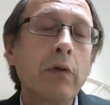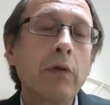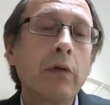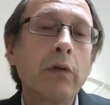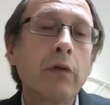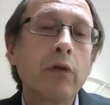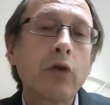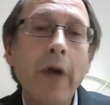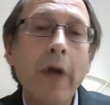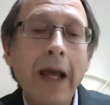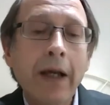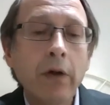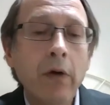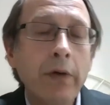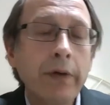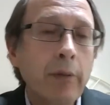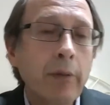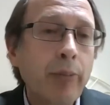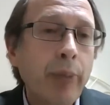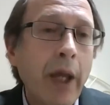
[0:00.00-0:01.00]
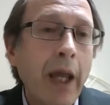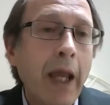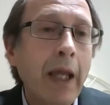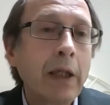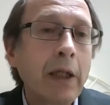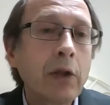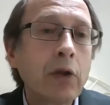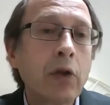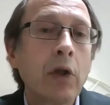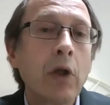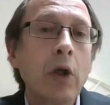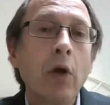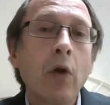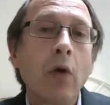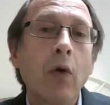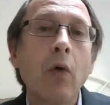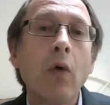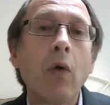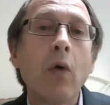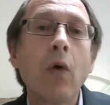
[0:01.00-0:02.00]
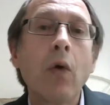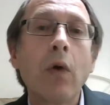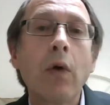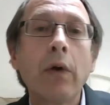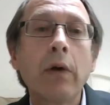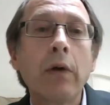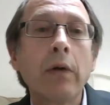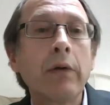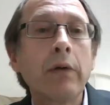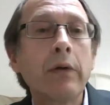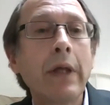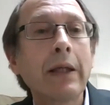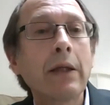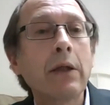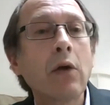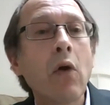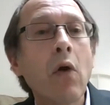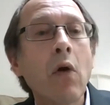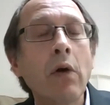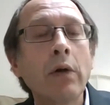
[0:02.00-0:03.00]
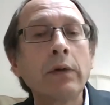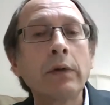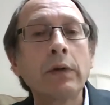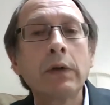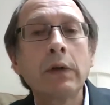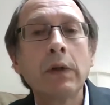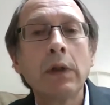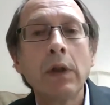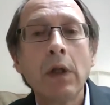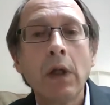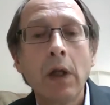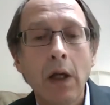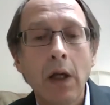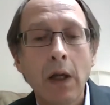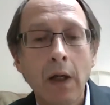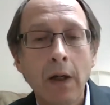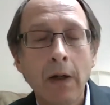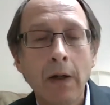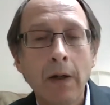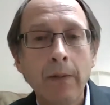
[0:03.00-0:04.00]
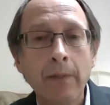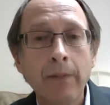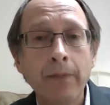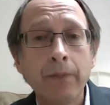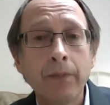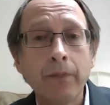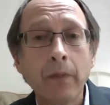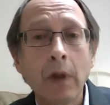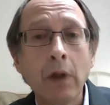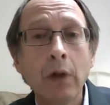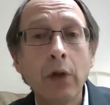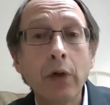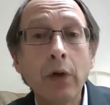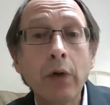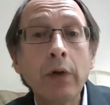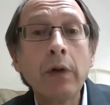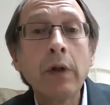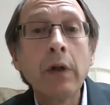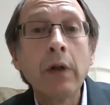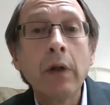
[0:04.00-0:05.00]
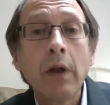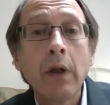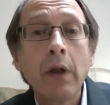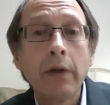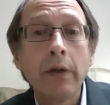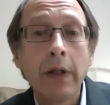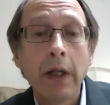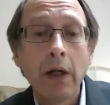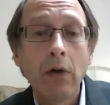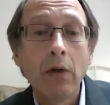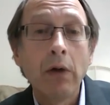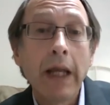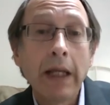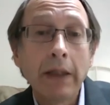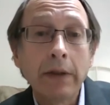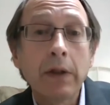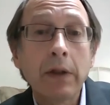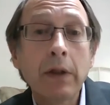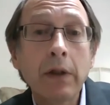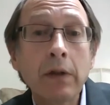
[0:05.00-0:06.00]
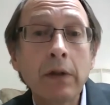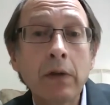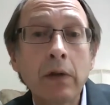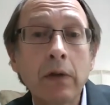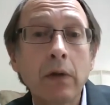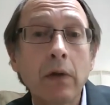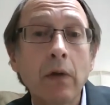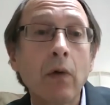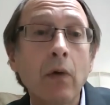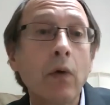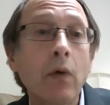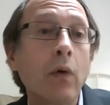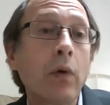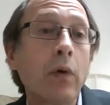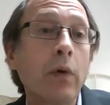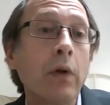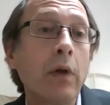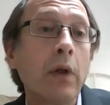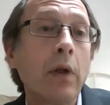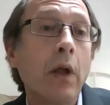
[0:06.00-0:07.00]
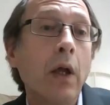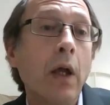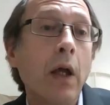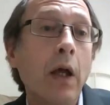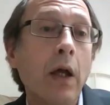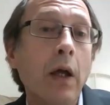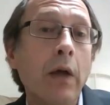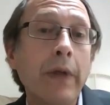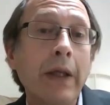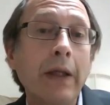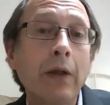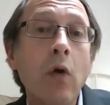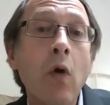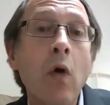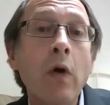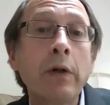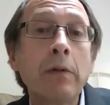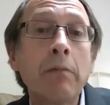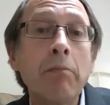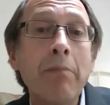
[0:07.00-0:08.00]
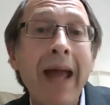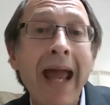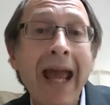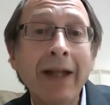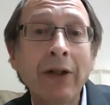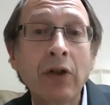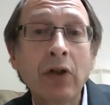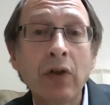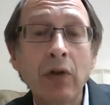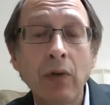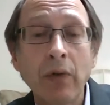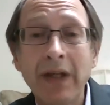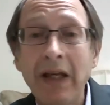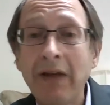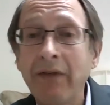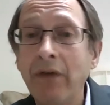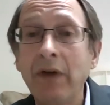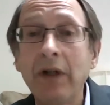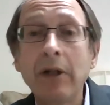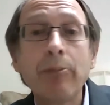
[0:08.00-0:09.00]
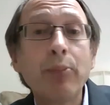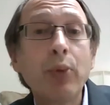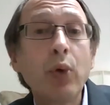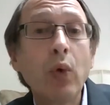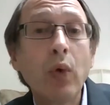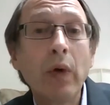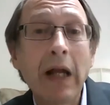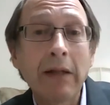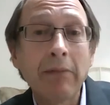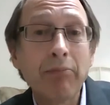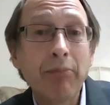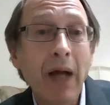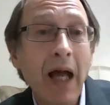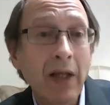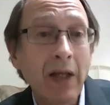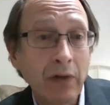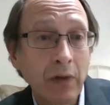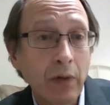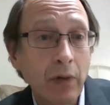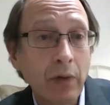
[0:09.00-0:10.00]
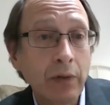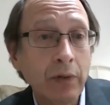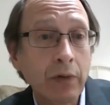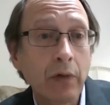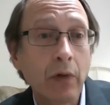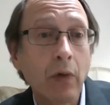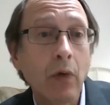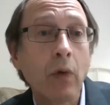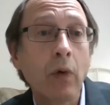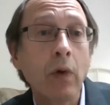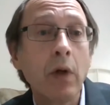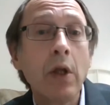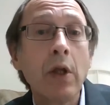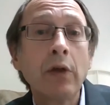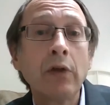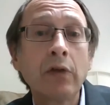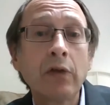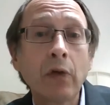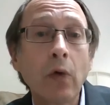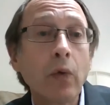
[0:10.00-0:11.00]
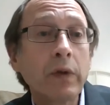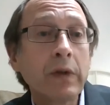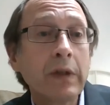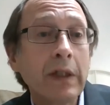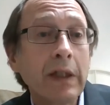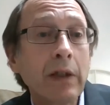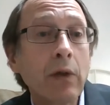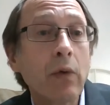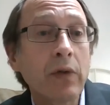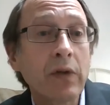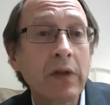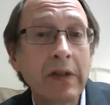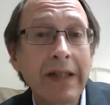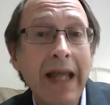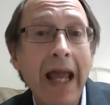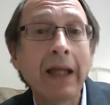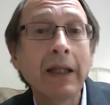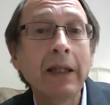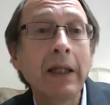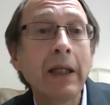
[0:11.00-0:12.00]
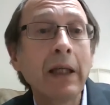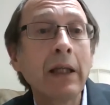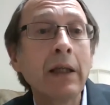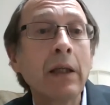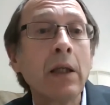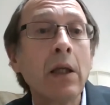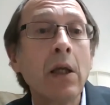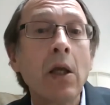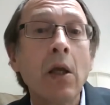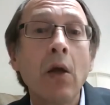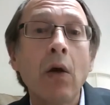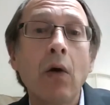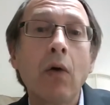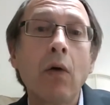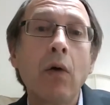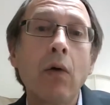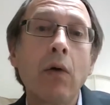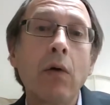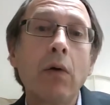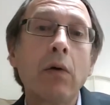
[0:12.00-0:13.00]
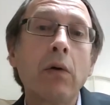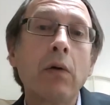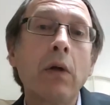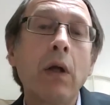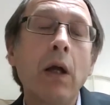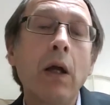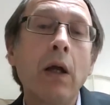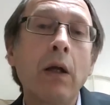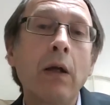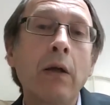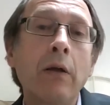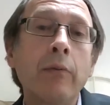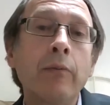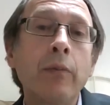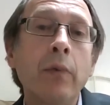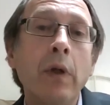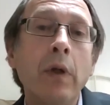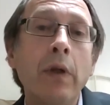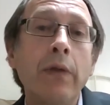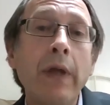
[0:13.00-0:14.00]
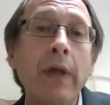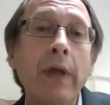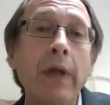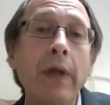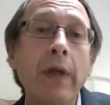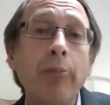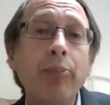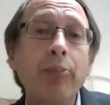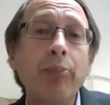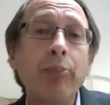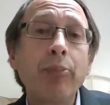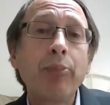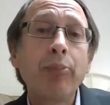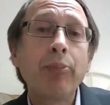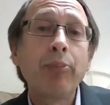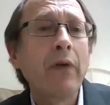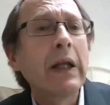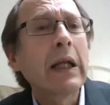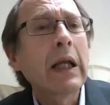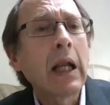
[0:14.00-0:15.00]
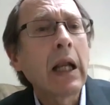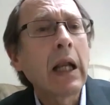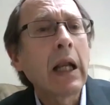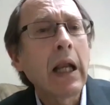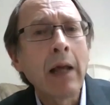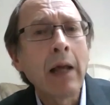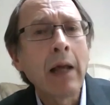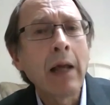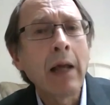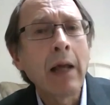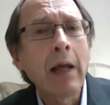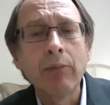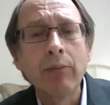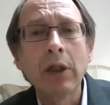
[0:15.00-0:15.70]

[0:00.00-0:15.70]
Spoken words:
track on the page, or they can't learn their letters, or they can't match, or they're very poor at puzzles or sorting or stacking, or they appear to be very clumsy